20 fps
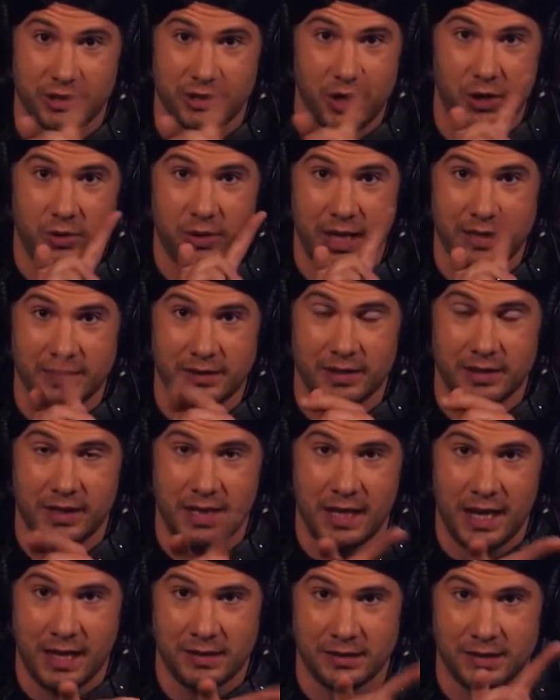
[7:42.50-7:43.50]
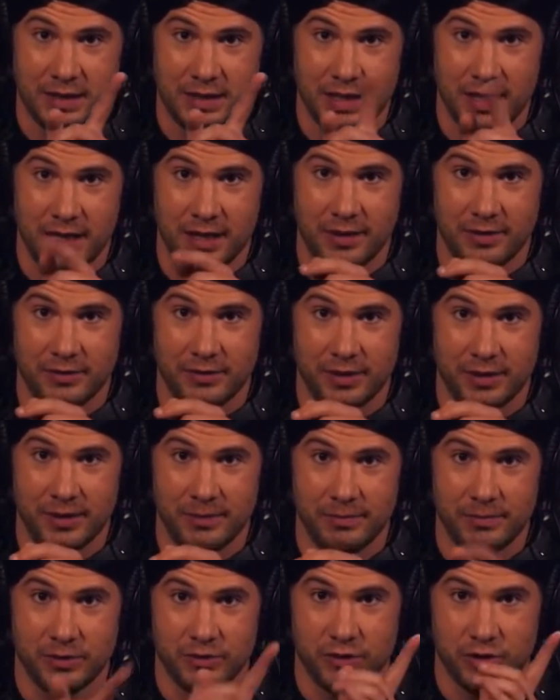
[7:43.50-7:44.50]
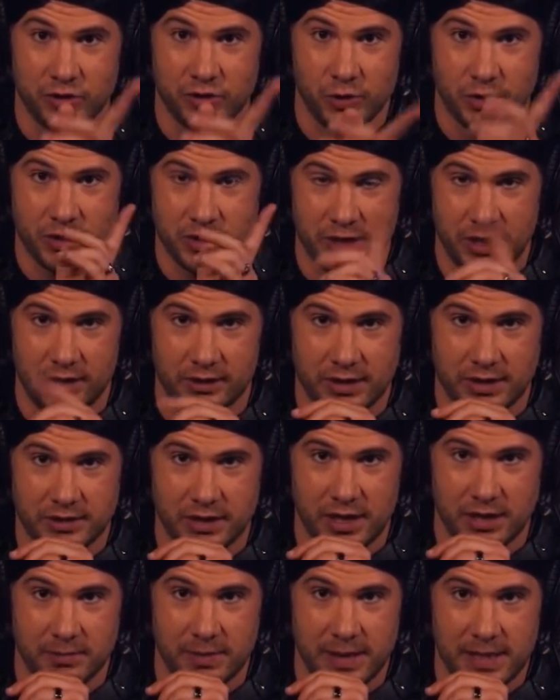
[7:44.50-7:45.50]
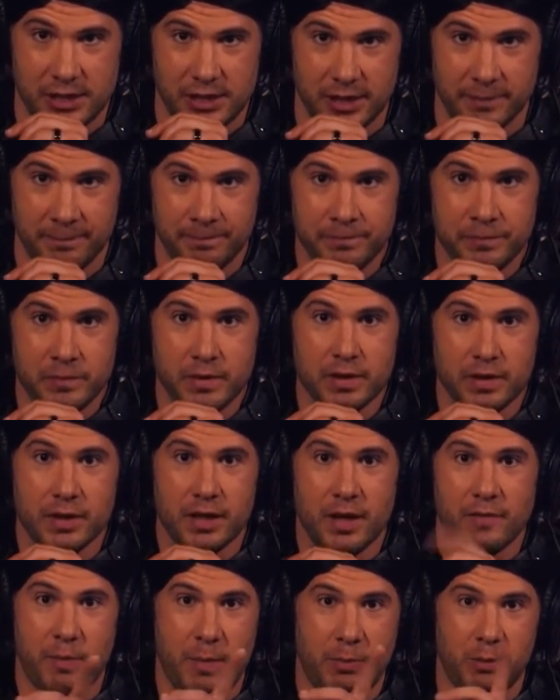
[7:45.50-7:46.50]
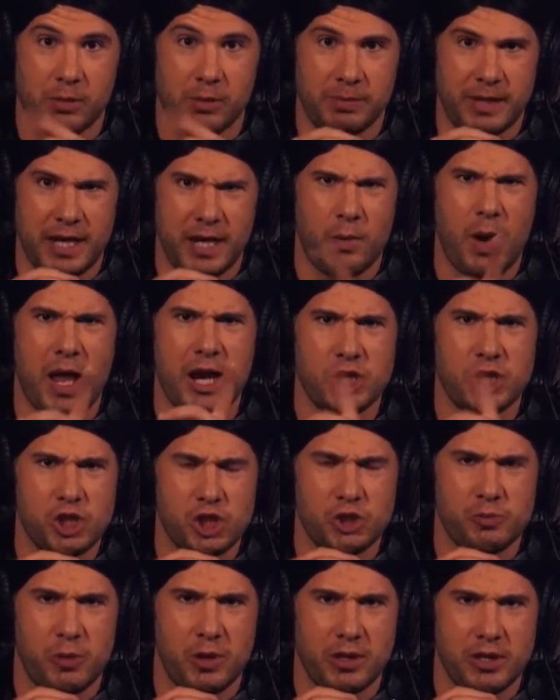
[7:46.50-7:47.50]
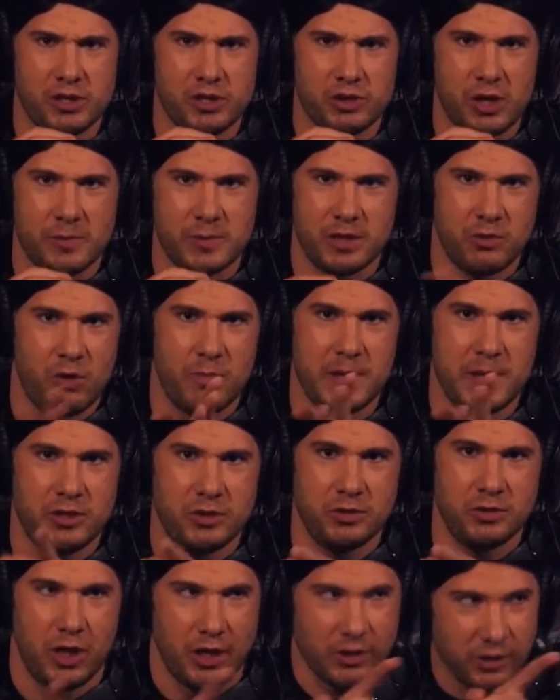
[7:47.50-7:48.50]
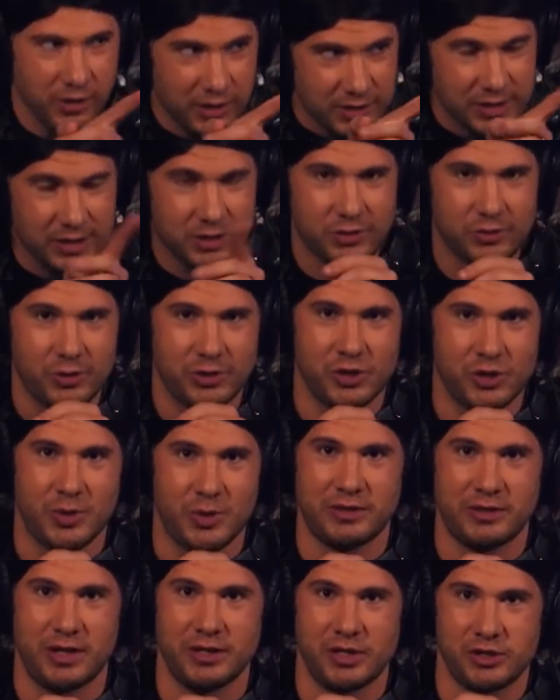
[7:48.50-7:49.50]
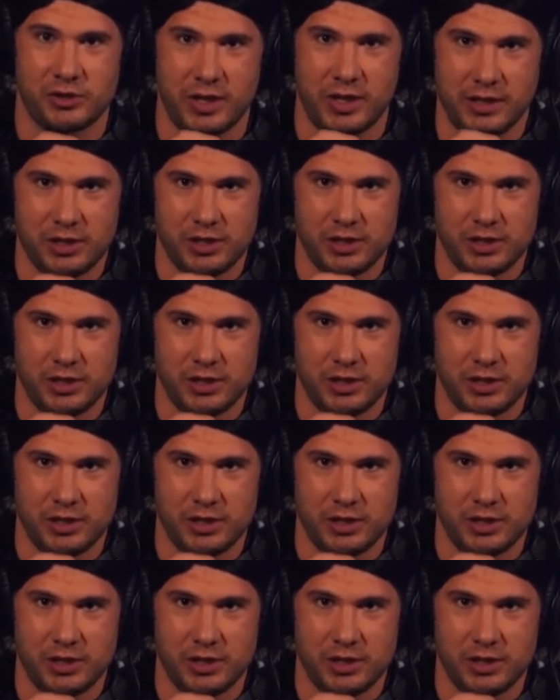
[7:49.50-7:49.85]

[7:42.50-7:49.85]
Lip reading: it. Go hit the sources that are listed on the page here. And for people complaining, why didn't you just put it in the description? It would be too long. You can see the sources right there on the screen.